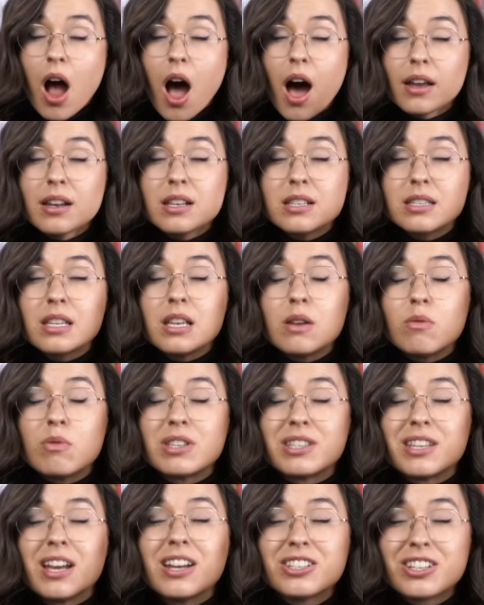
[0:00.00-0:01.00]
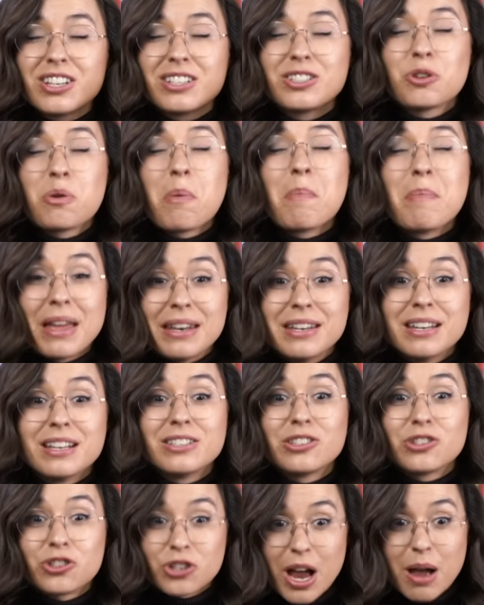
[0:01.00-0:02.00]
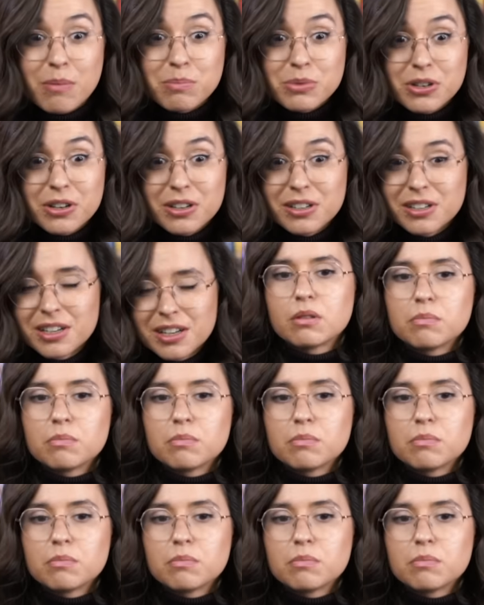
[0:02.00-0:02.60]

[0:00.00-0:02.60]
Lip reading: Honestly, it was such a tremendous chapter